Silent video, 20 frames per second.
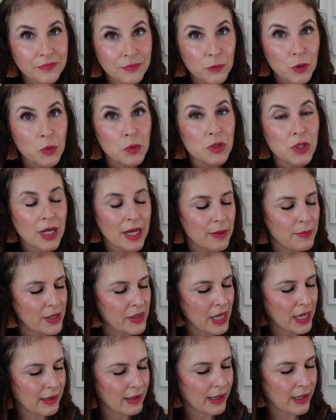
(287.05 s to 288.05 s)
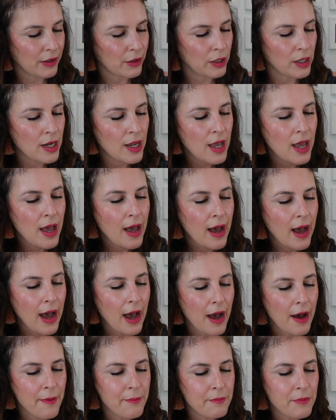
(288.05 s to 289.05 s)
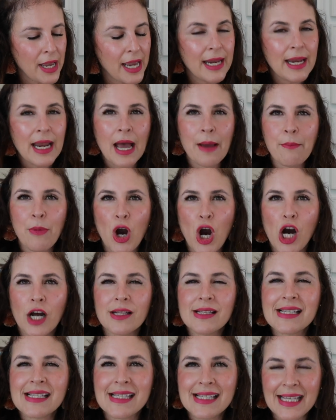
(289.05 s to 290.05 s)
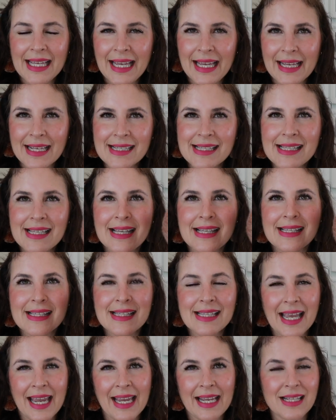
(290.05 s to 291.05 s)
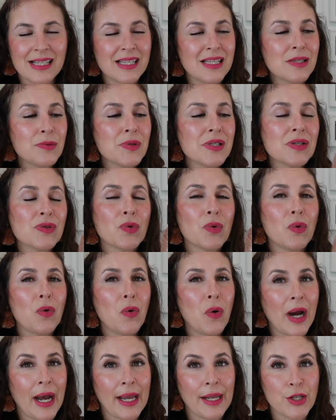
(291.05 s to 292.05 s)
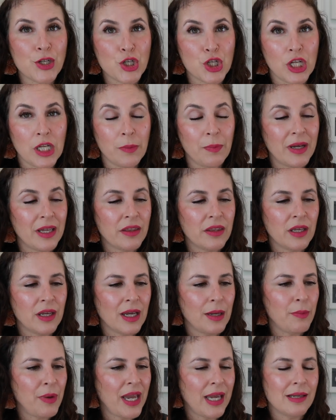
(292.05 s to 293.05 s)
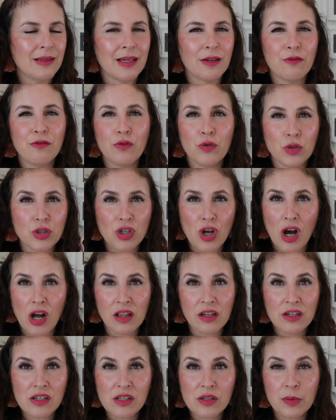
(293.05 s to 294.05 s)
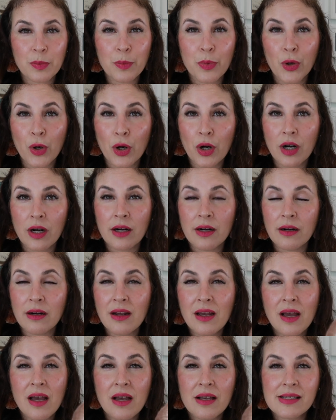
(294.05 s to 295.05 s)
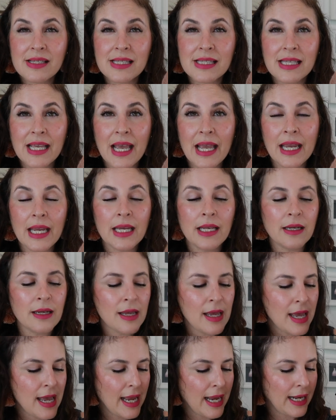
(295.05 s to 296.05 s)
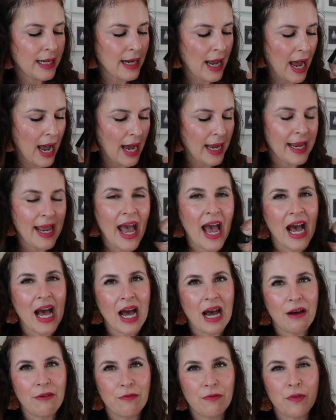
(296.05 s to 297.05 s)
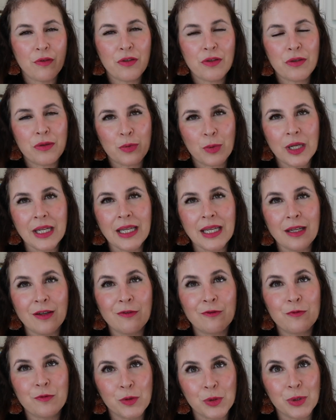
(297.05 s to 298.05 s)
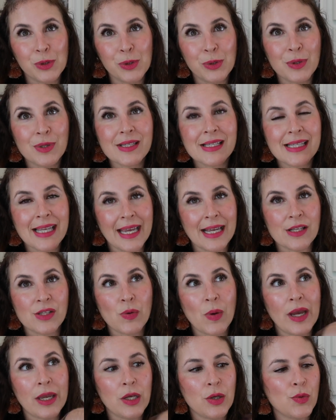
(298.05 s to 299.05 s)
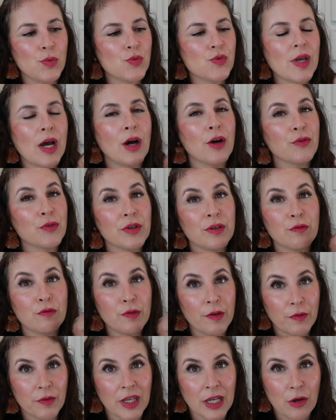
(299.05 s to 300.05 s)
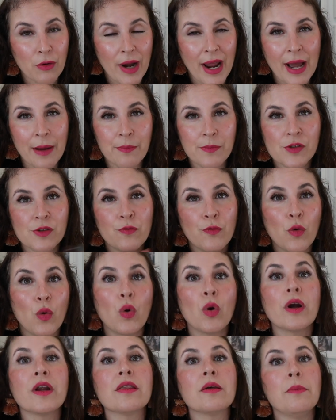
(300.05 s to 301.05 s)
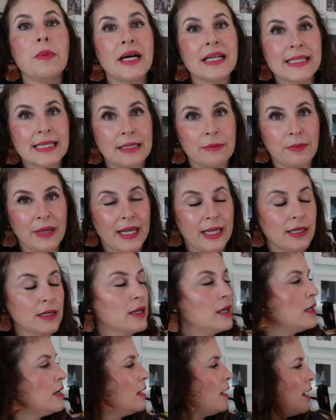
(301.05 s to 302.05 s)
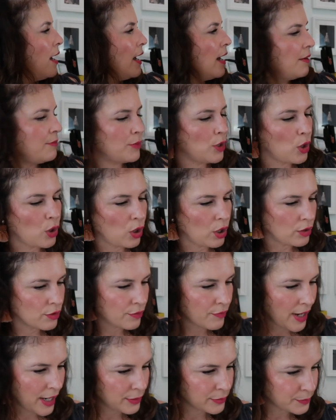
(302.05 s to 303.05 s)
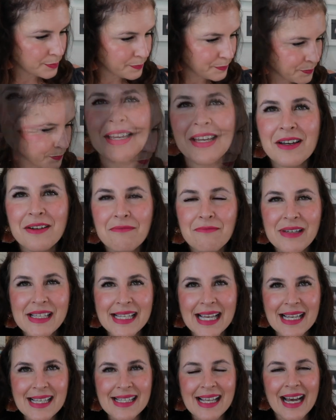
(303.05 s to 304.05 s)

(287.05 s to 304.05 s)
We will talk about that later. And I bought 6 skeins. This was quite cheap. I think I paid like $4 per skein, and I have three full skeins. So I use 150 grams for the button man all around. Besides